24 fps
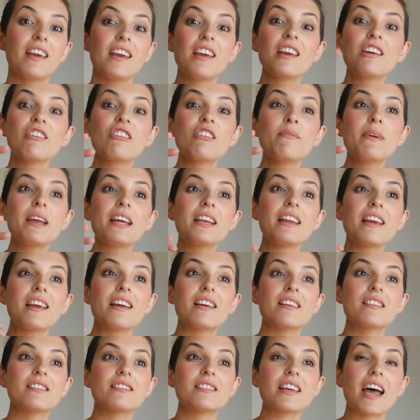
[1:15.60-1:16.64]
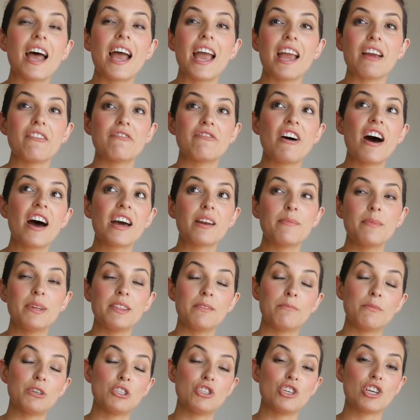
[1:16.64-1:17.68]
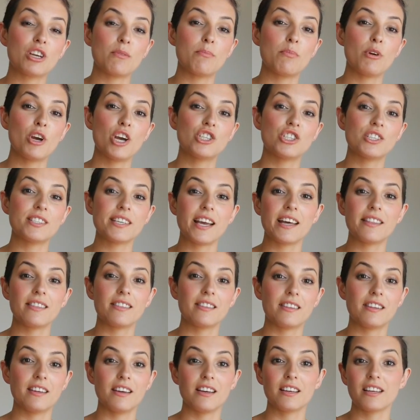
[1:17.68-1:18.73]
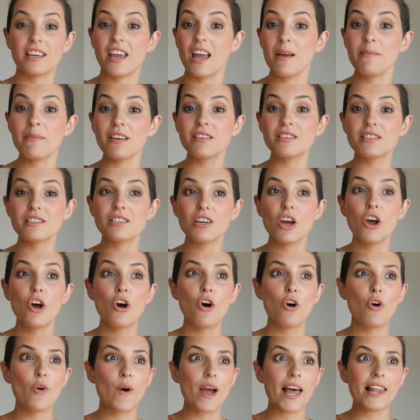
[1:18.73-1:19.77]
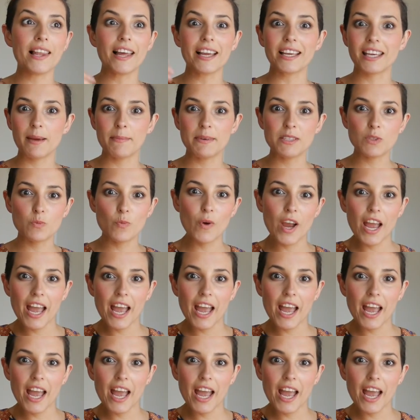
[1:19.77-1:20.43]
Increman is a vitamin which you can purchase at the chemist or at like Chemist